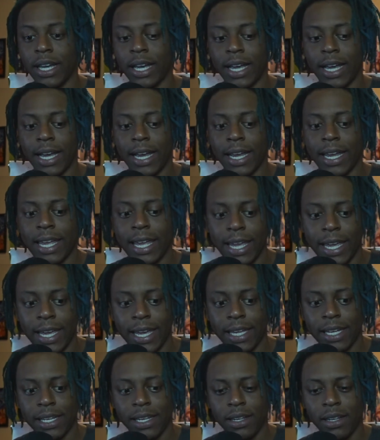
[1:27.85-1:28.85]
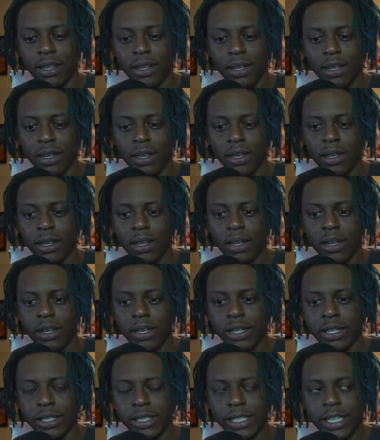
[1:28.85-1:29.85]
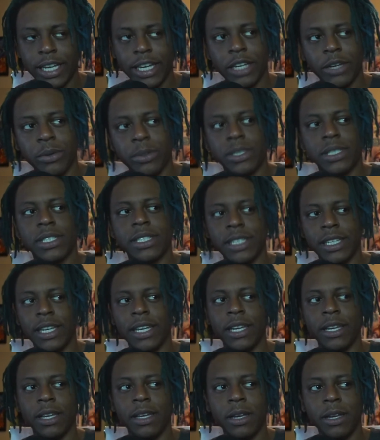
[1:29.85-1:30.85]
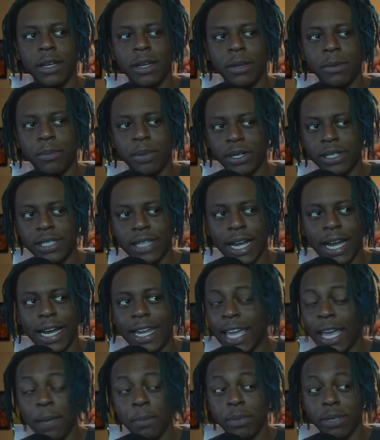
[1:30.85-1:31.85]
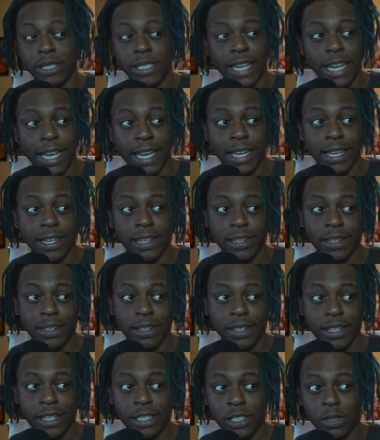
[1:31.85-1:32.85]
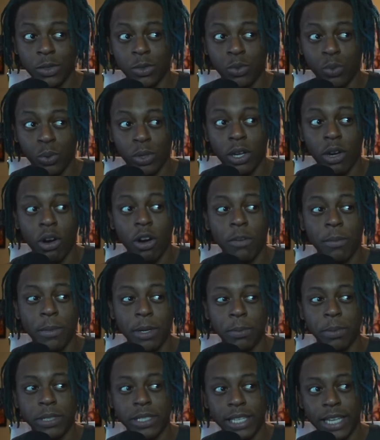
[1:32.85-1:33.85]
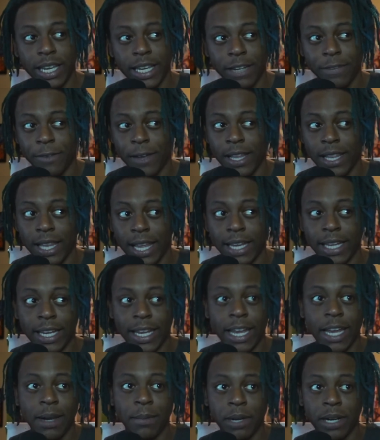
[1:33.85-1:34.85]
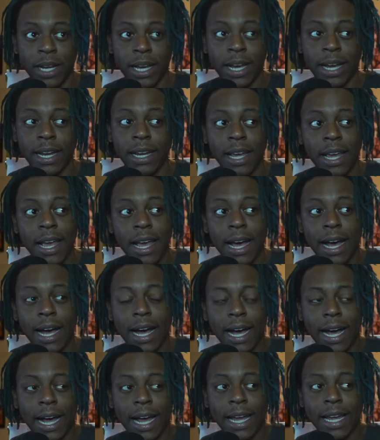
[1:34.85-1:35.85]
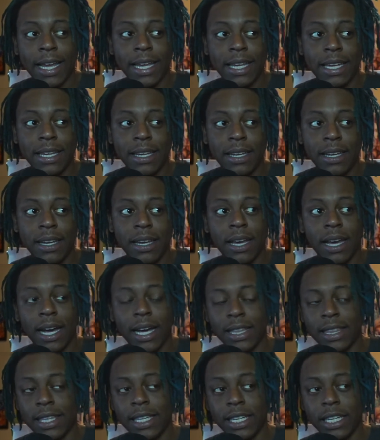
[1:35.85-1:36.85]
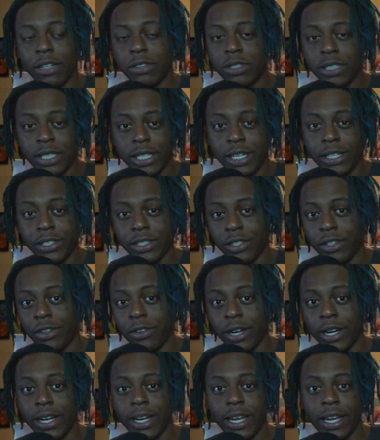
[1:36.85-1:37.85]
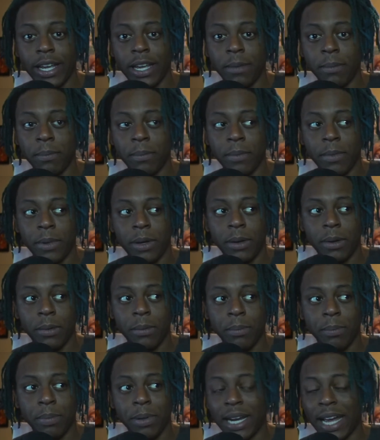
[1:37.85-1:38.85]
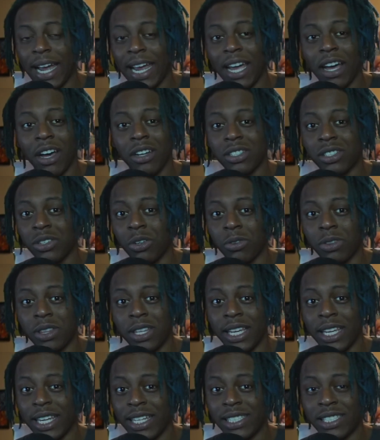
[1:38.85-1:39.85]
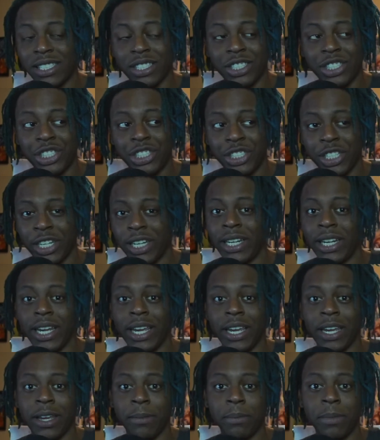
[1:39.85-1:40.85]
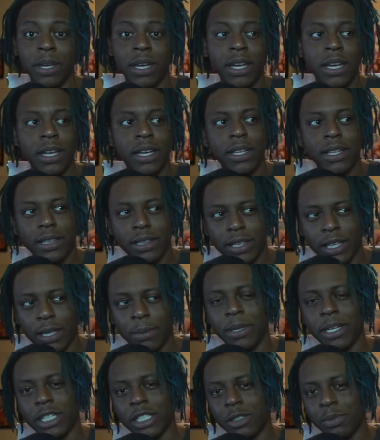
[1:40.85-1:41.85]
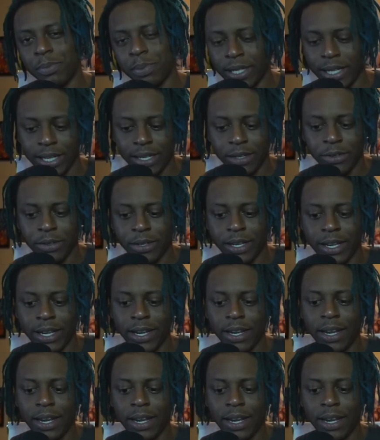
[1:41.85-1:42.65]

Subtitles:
can't continuously I can't pretend. It's really hard for me to pretend if I like a game or not. I think Guilty Gear is a great game, but I also think it's a shitty game. Let me explain, okay?